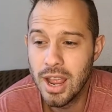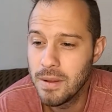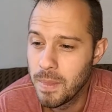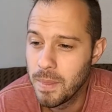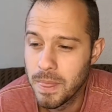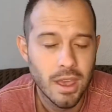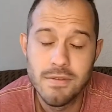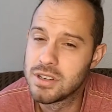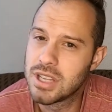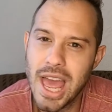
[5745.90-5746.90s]
Jay,
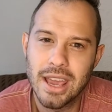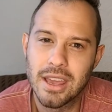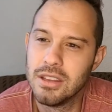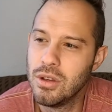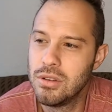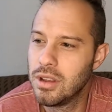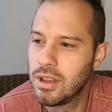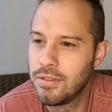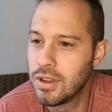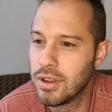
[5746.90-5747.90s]
if you're slacking, dude,
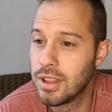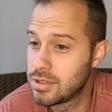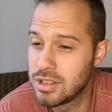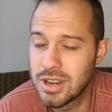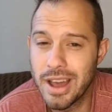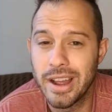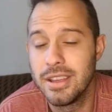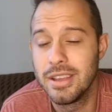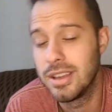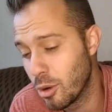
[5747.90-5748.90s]
if you, that was the
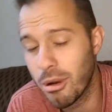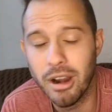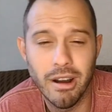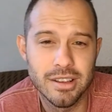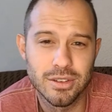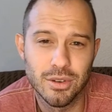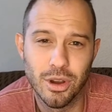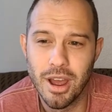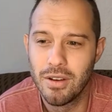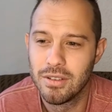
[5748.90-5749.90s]
shout out. You got to go buy her ice
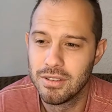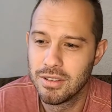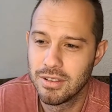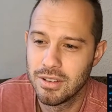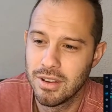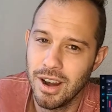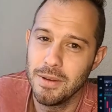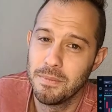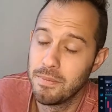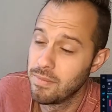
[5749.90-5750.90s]
cream now. All
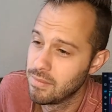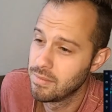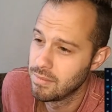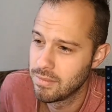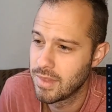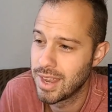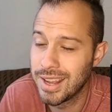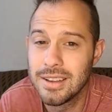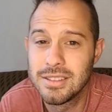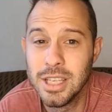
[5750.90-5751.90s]
right?
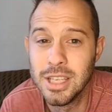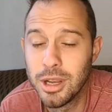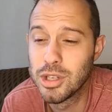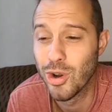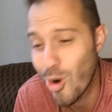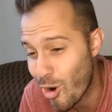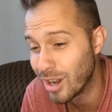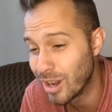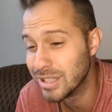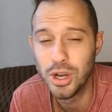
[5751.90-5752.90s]
And I got to see his picture
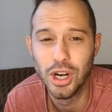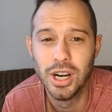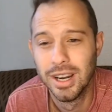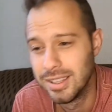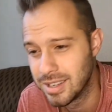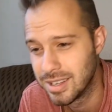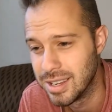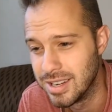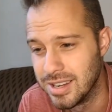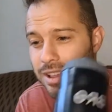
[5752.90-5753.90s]
on Twitter
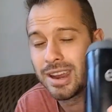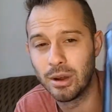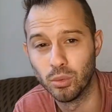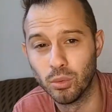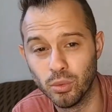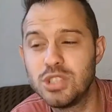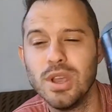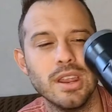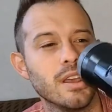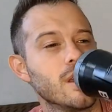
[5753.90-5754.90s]
tonight, and I'll
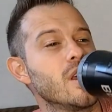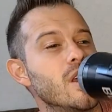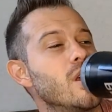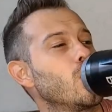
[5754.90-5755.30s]
retweet it.